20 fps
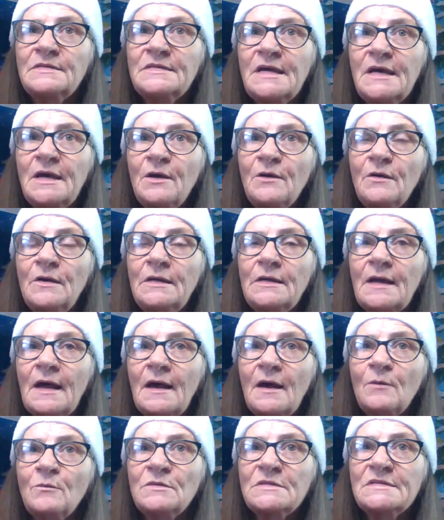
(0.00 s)
terry and
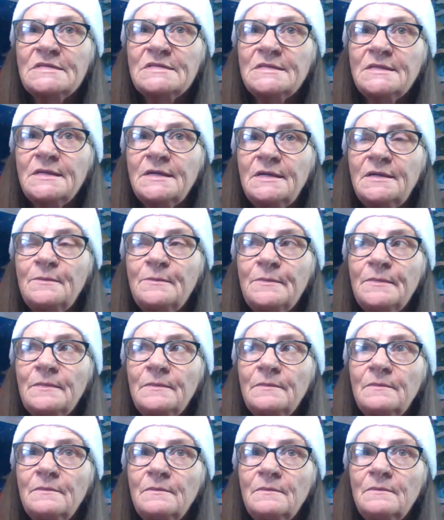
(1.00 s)
i would sleep
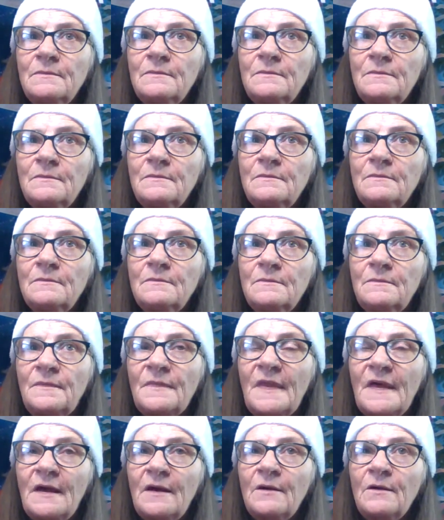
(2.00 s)

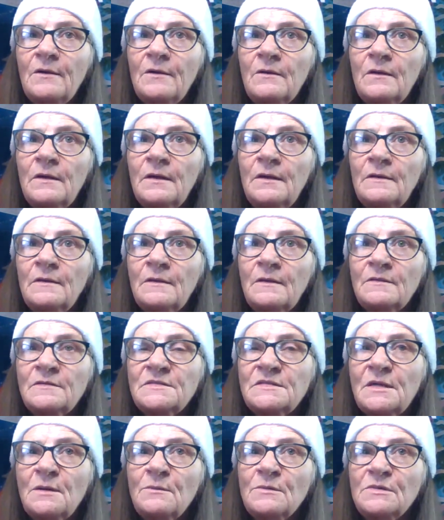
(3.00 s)
there in the
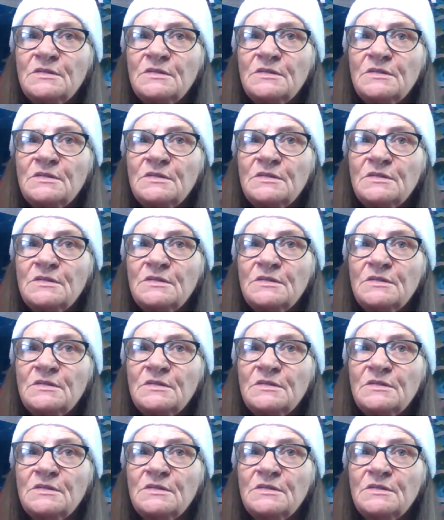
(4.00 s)
summer